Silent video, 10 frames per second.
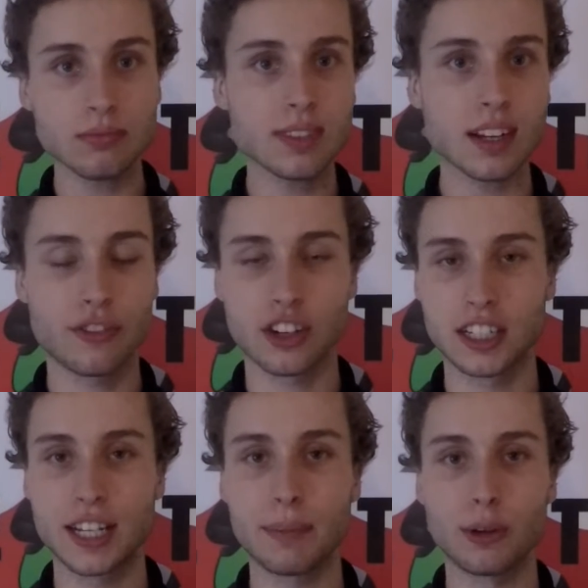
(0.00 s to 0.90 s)
For
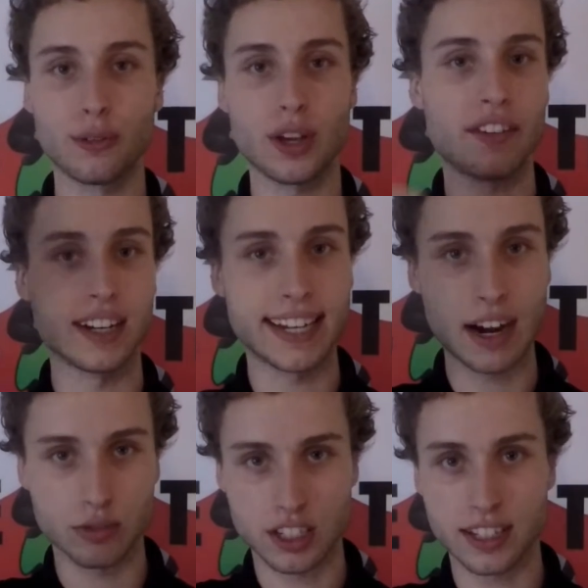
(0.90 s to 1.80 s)
example, if you have a
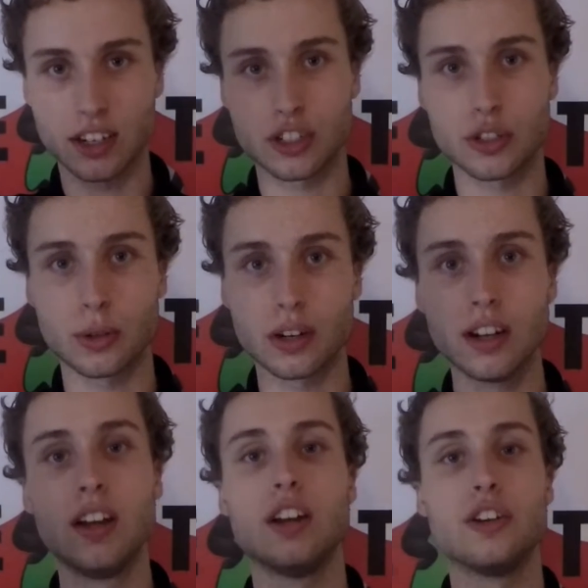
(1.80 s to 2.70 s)
downstairs door,
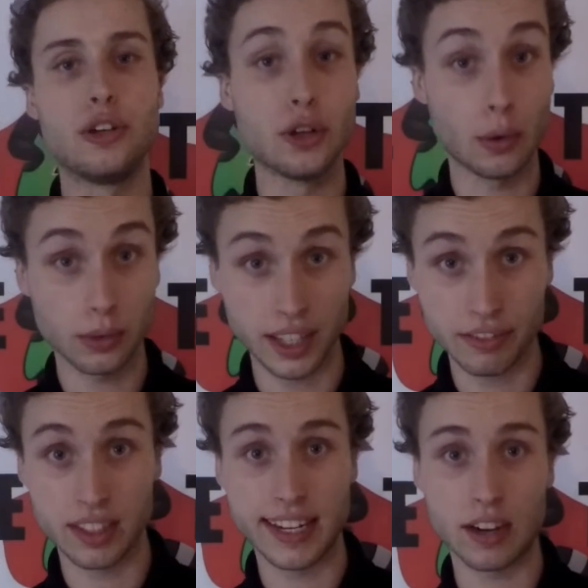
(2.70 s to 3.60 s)
don't leave
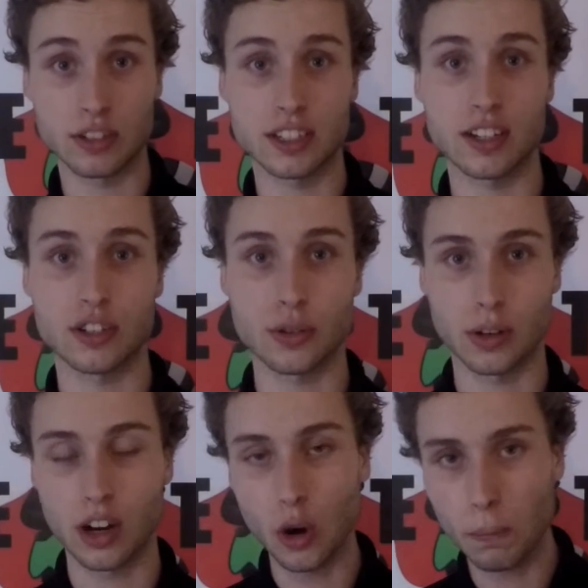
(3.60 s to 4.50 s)
the downstairs
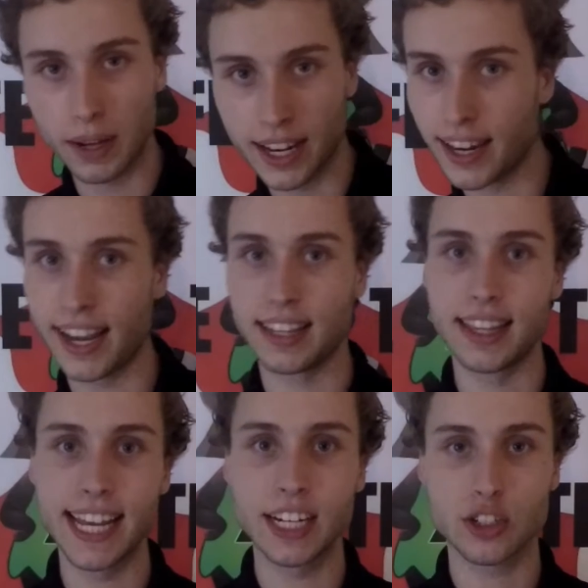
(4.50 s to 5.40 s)
door open and
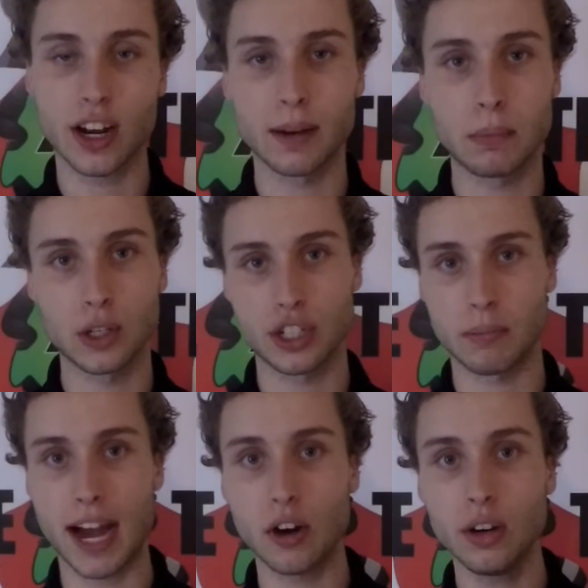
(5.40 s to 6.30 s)
then try to push him
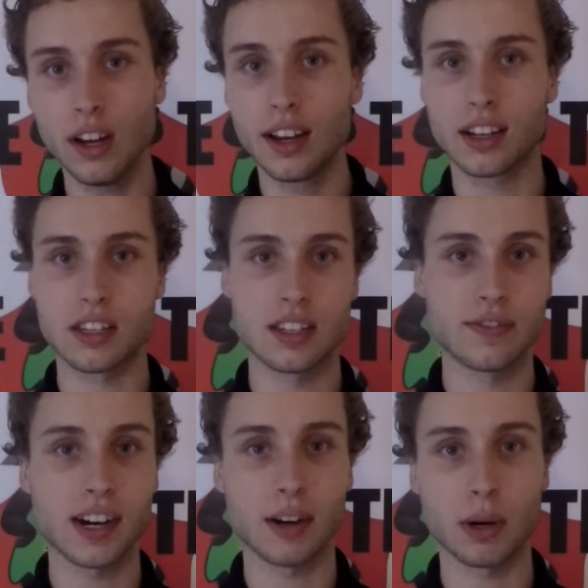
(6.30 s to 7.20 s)
out, because it's
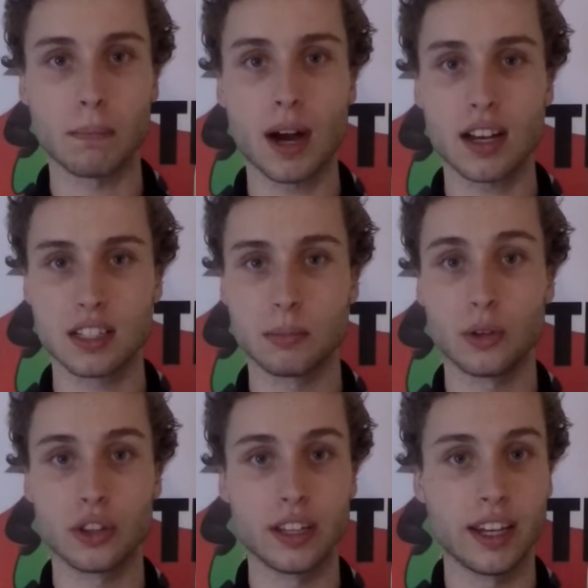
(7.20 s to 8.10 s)
very well possible
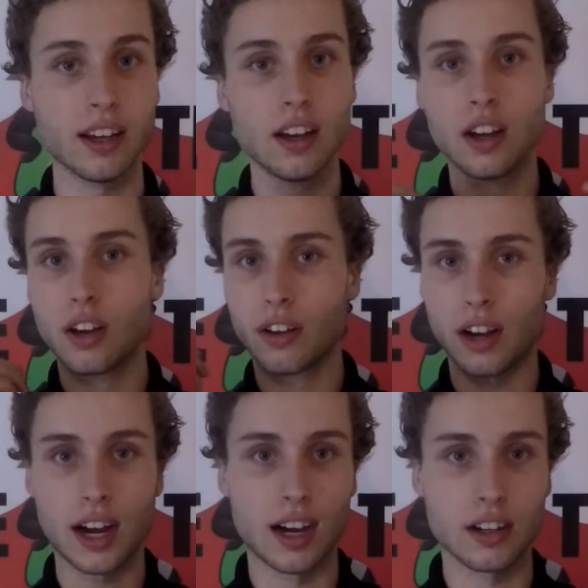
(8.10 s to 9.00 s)
the
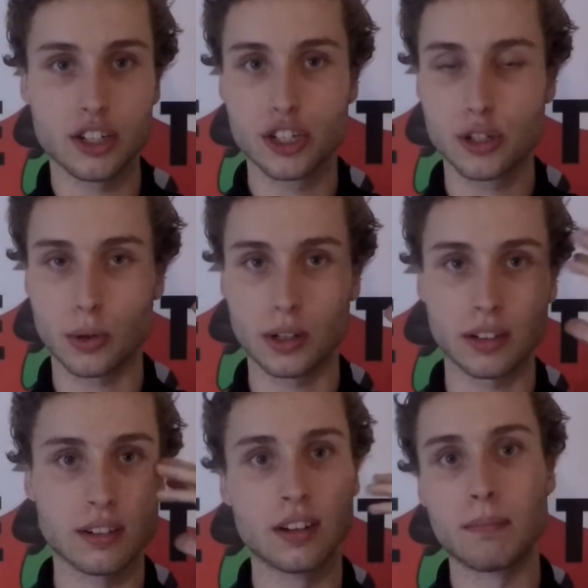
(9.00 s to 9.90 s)

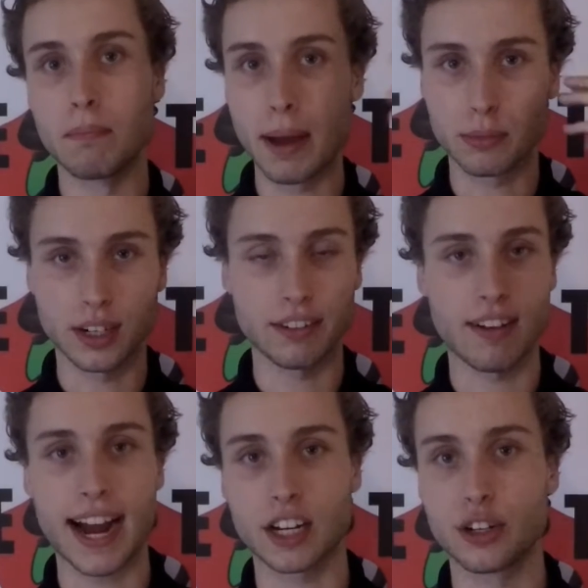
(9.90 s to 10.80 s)
short memory
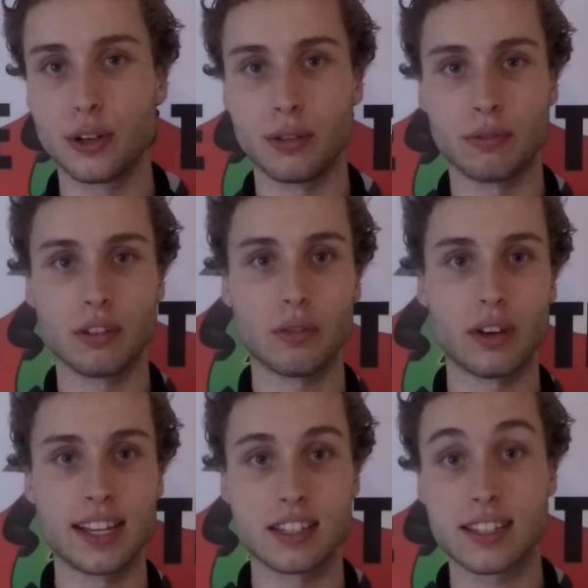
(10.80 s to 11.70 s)
raccoon,
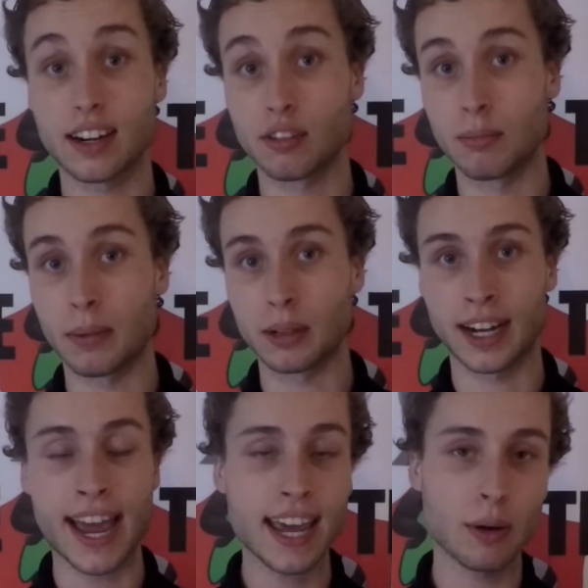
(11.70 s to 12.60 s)
instead of remembering,
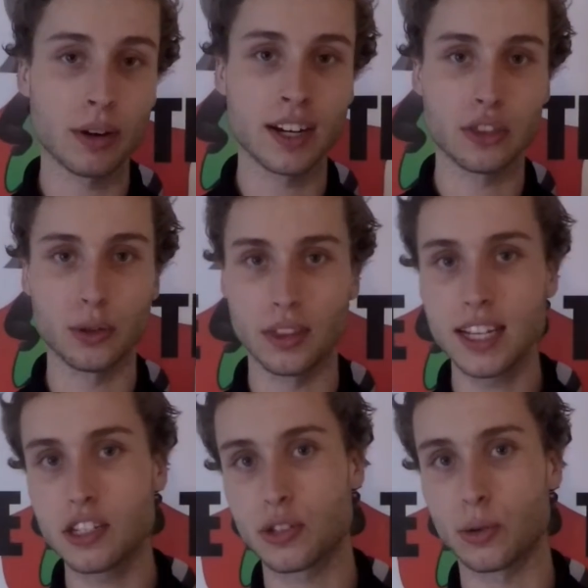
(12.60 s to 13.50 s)
hey, I went in through
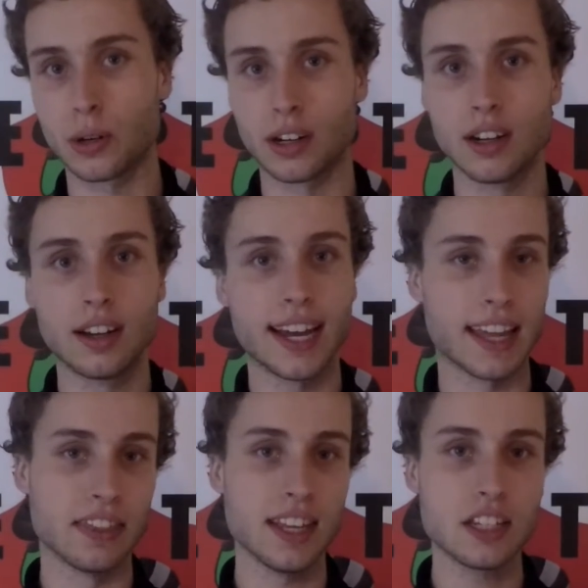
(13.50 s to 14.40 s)
this door
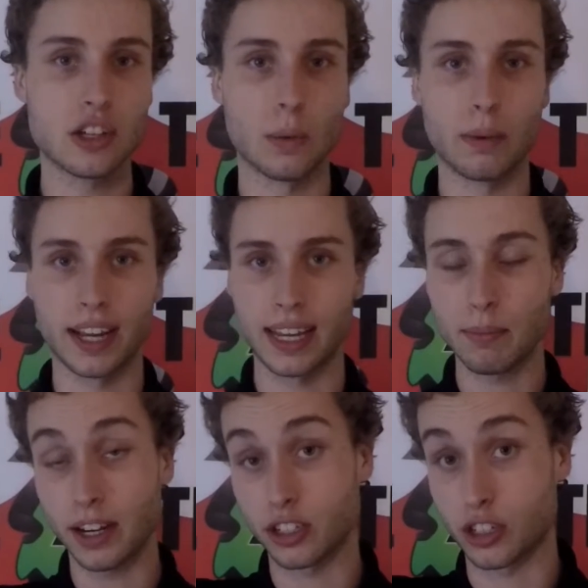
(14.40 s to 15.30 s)
and this opening, he
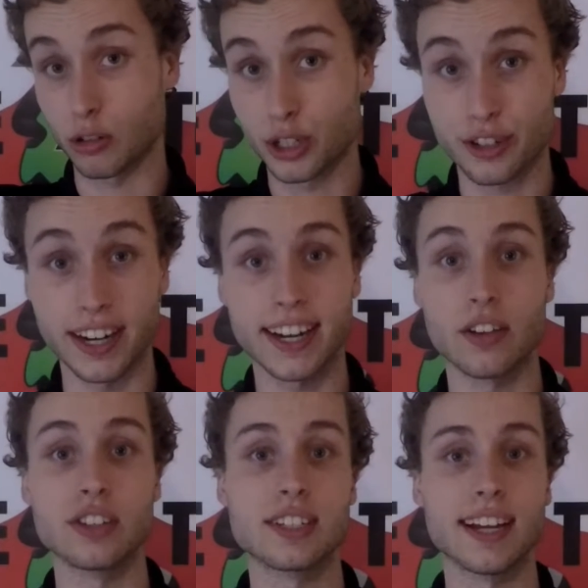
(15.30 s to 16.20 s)
might just go straight
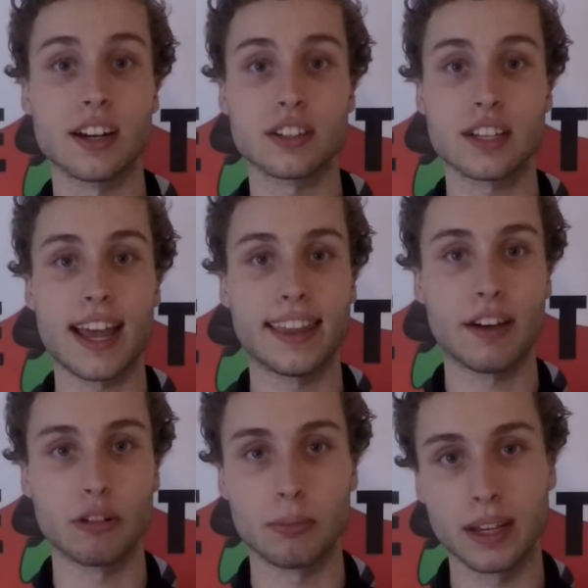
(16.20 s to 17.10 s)
downstairs, and that
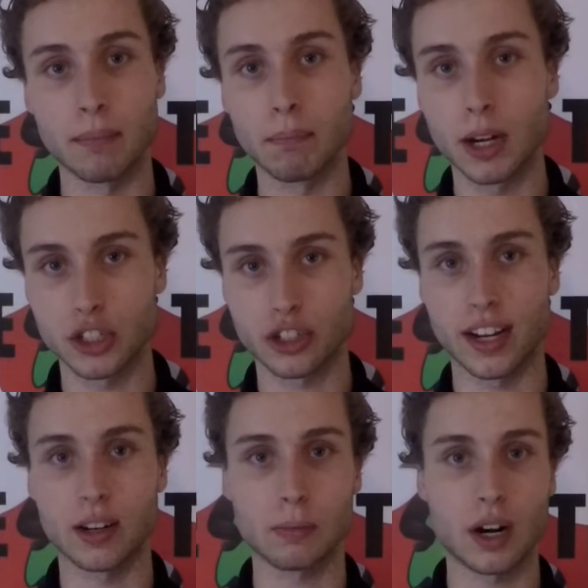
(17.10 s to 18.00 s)
will be a much
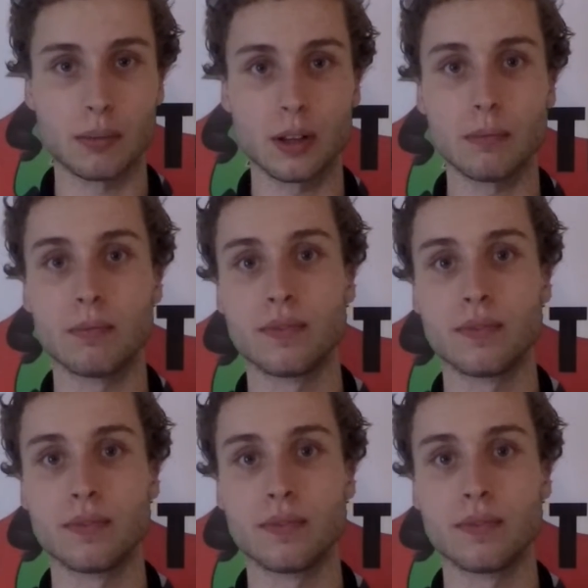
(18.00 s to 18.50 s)
greater problem.